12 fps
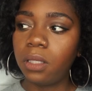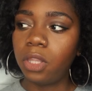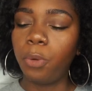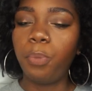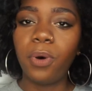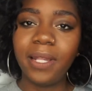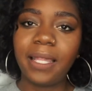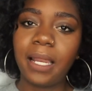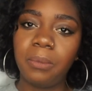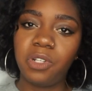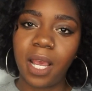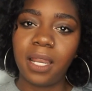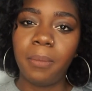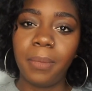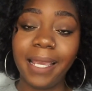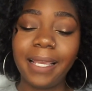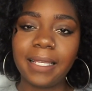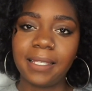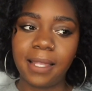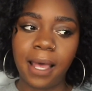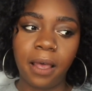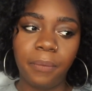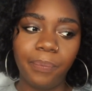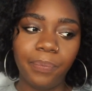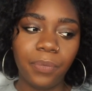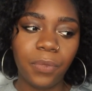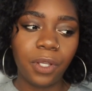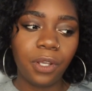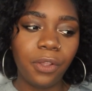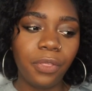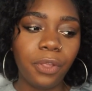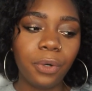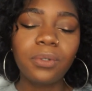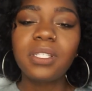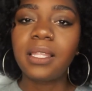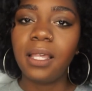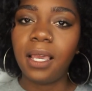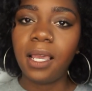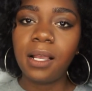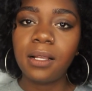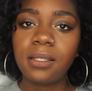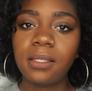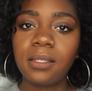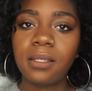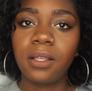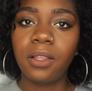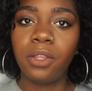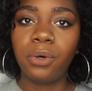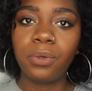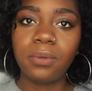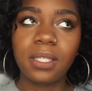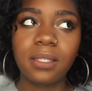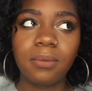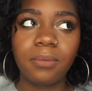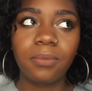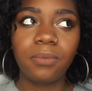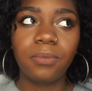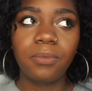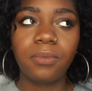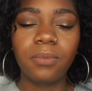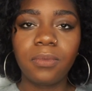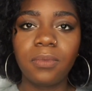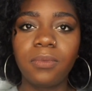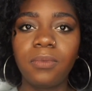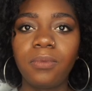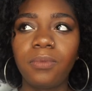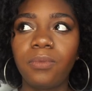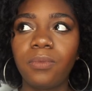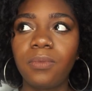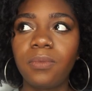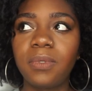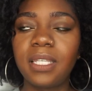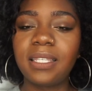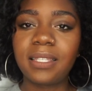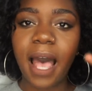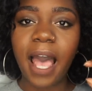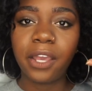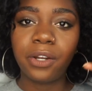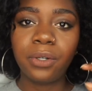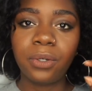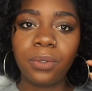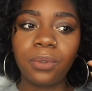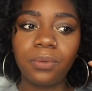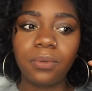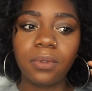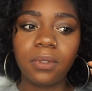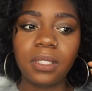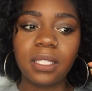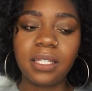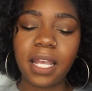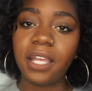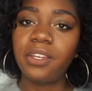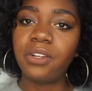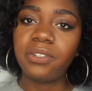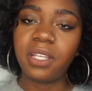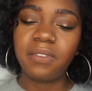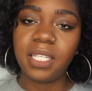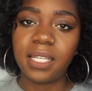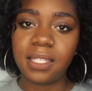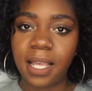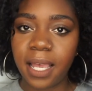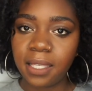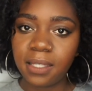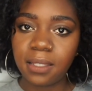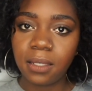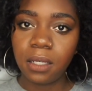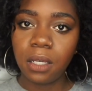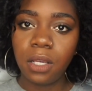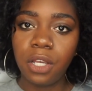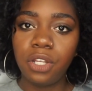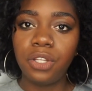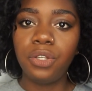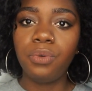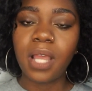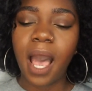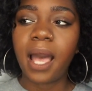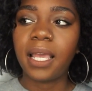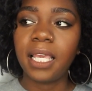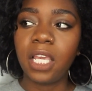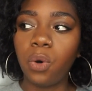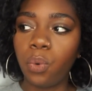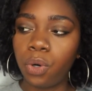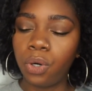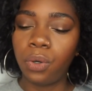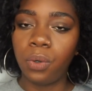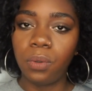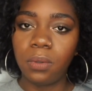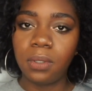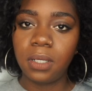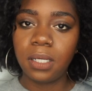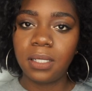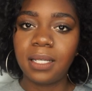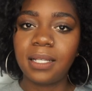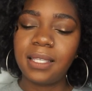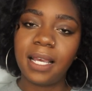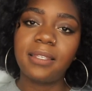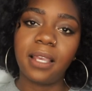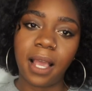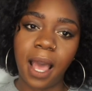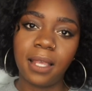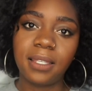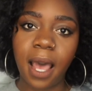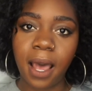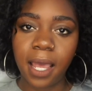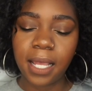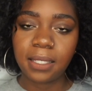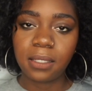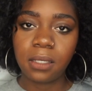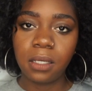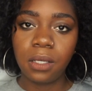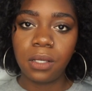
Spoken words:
the point that I'm trying to make is that those things, those societal standards of success, do not equal success in God's eyes.